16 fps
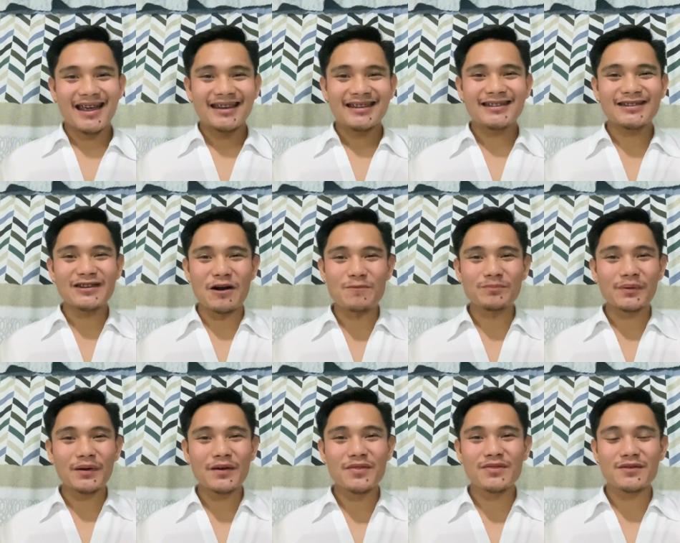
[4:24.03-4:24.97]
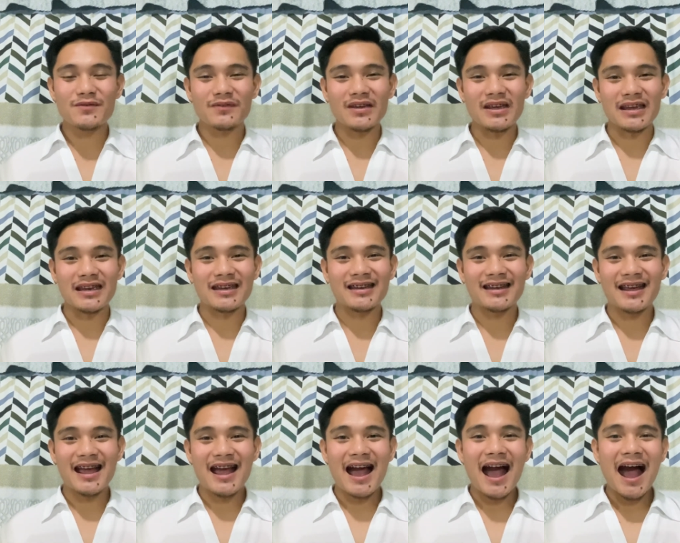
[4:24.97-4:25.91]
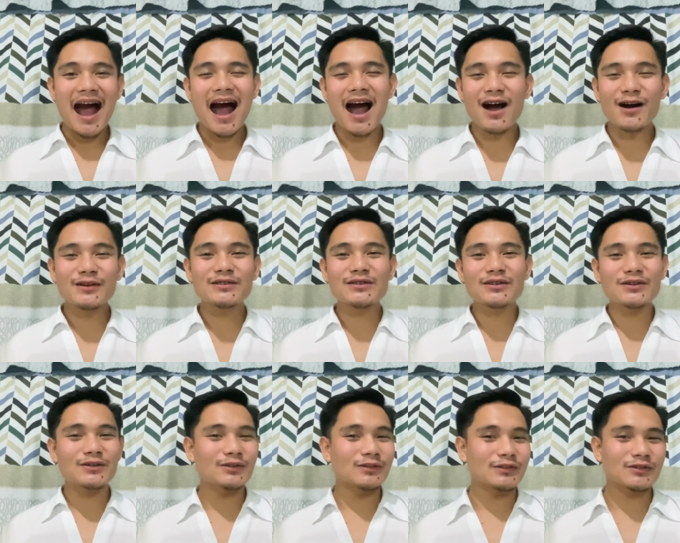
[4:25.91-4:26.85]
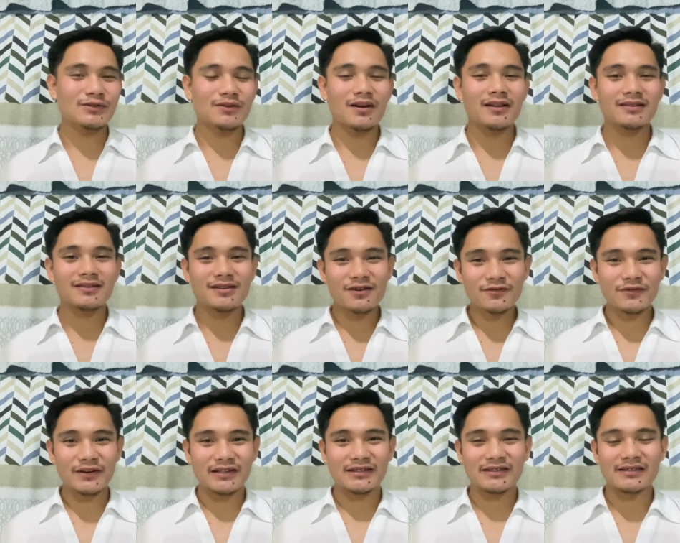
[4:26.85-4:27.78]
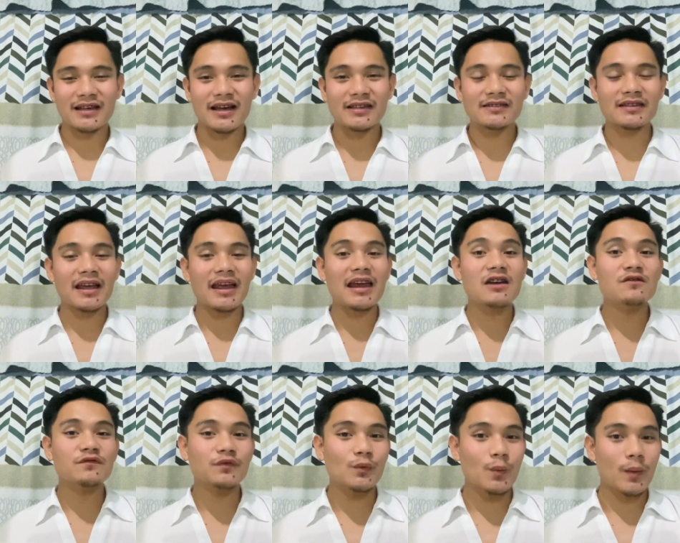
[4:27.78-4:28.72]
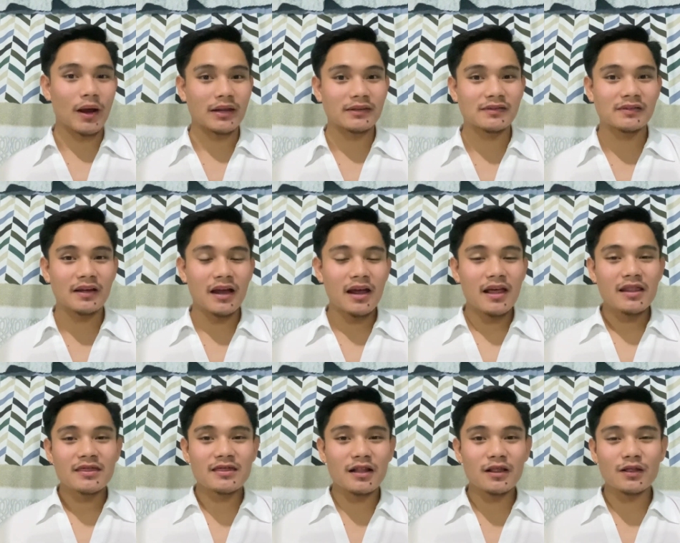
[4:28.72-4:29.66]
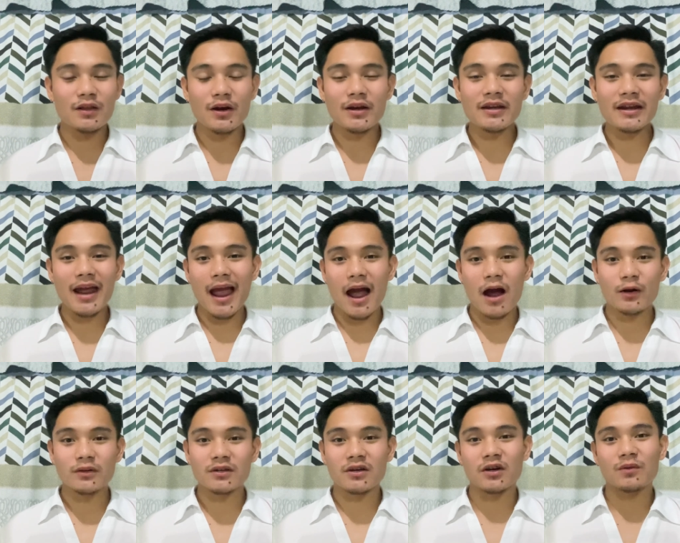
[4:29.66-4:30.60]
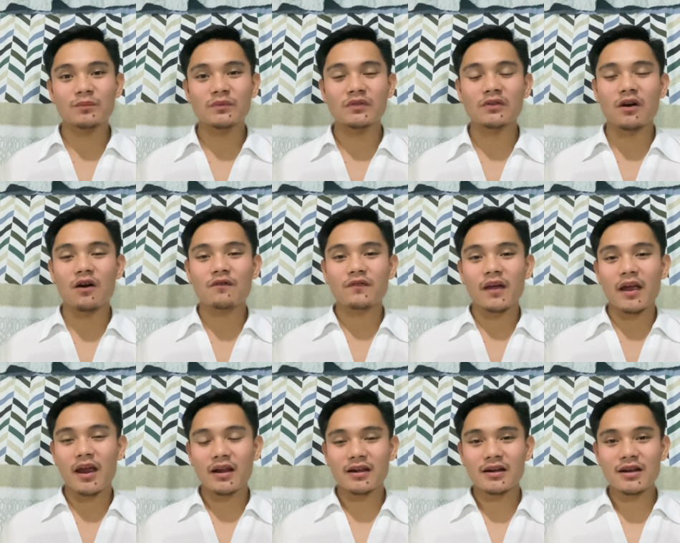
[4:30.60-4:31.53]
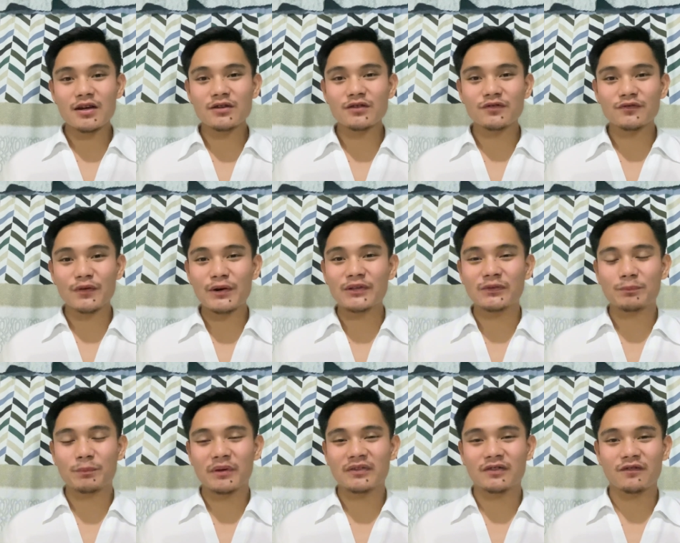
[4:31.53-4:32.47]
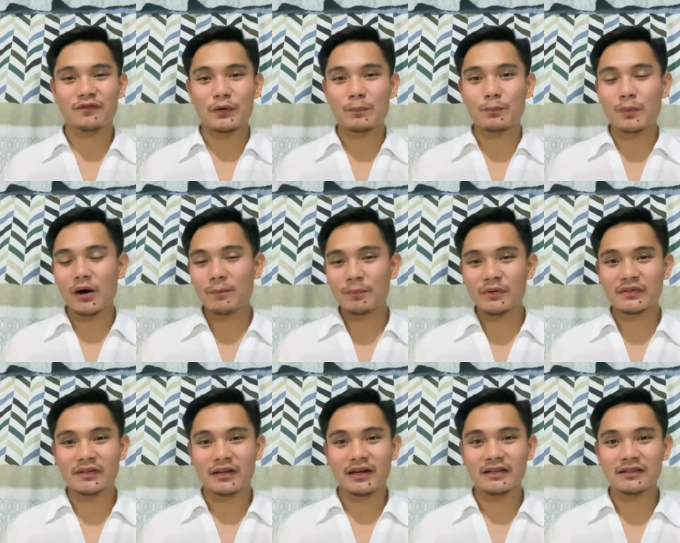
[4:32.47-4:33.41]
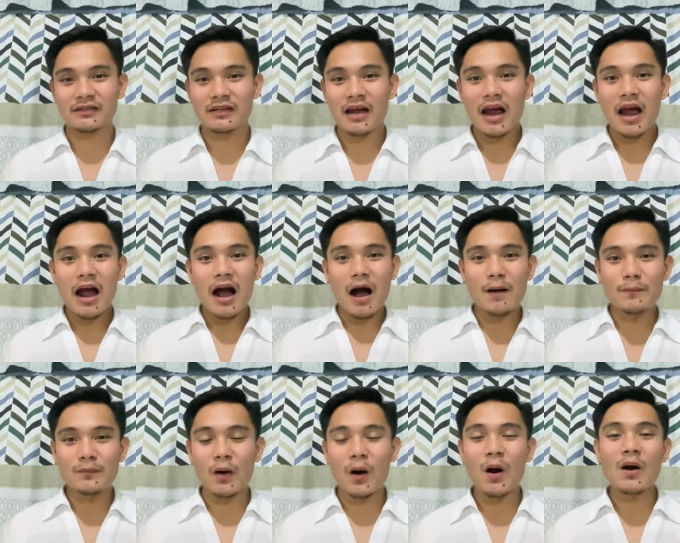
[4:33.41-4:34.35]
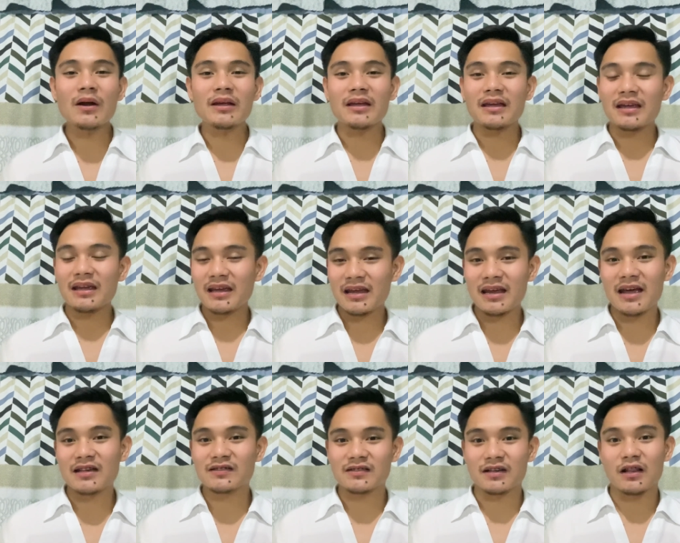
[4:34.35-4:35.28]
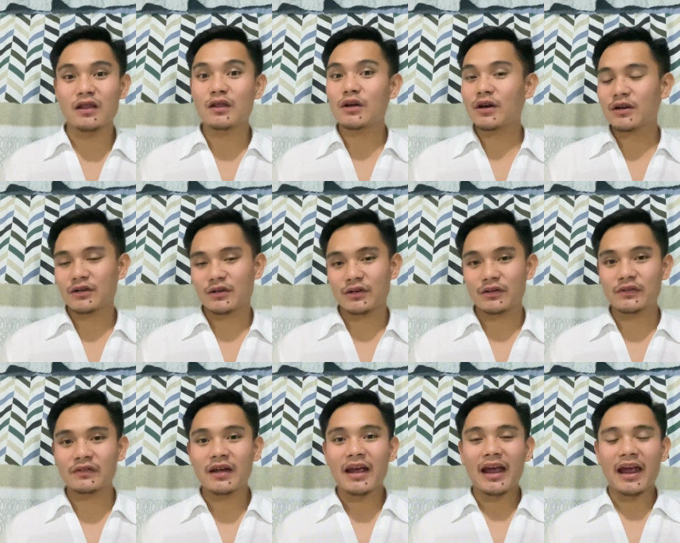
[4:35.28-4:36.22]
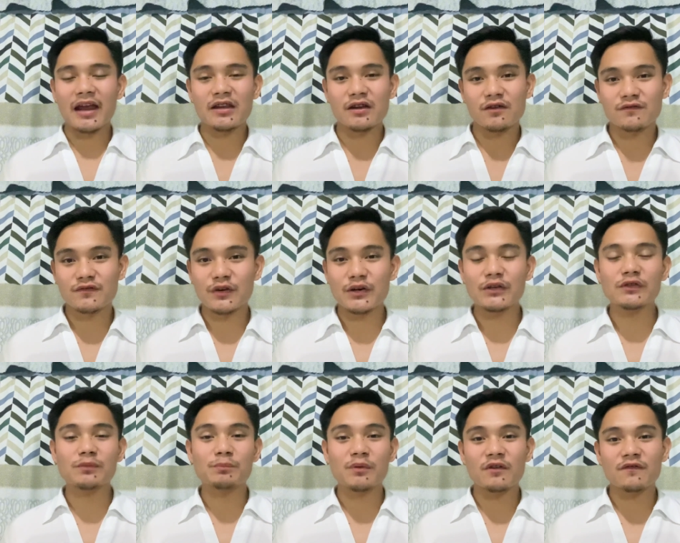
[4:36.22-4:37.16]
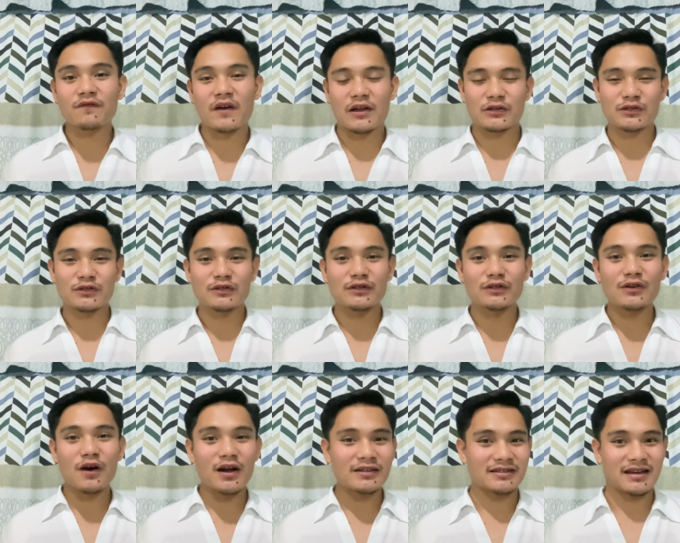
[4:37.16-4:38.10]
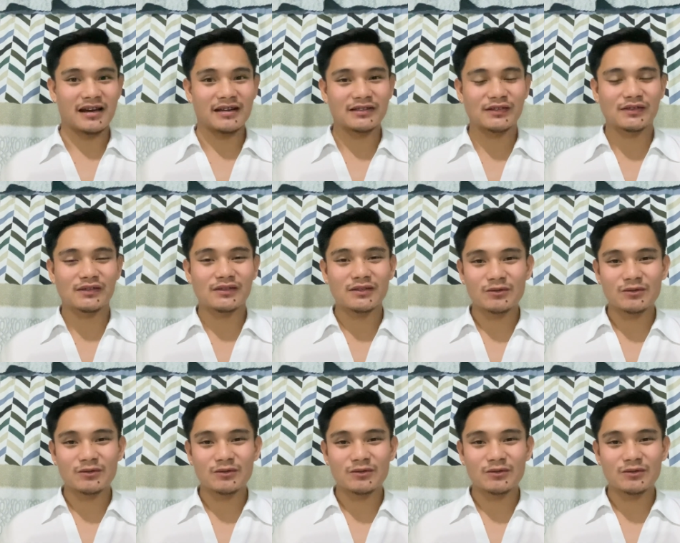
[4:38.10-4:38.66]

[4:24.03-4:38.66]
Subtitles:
Number 3. How do cultural differences influence the learning outcomes of English for specific purposes among ESL learners in diverse professional contexts?